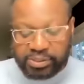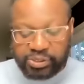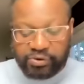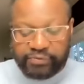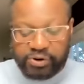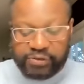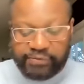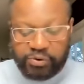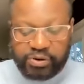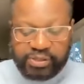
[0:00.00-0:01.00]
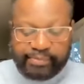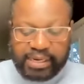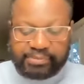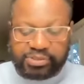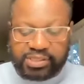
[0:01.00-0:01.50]
So, verse four, the
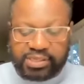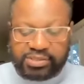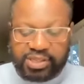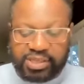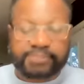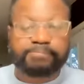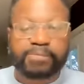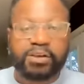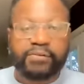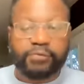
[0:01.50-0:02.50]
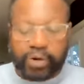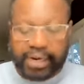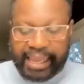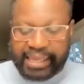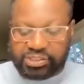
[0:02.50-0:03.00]
Bible says this For
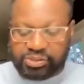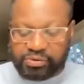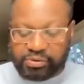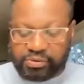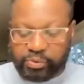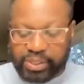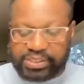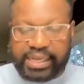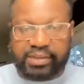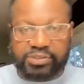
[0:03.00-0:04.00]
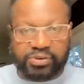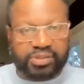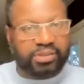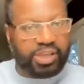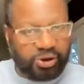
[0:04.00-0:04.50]
an angel went down,
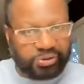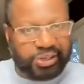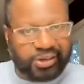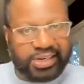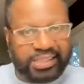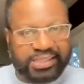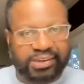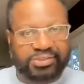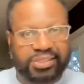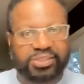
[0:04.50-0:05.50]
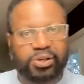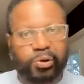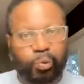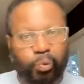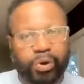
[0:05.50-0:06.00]
so it, goes on and it tells us
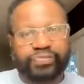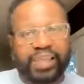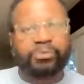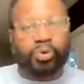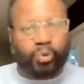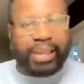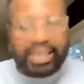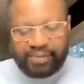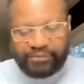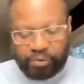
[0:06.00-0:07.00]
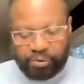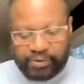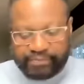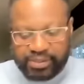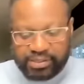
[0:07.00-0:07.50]
what they were waiting for.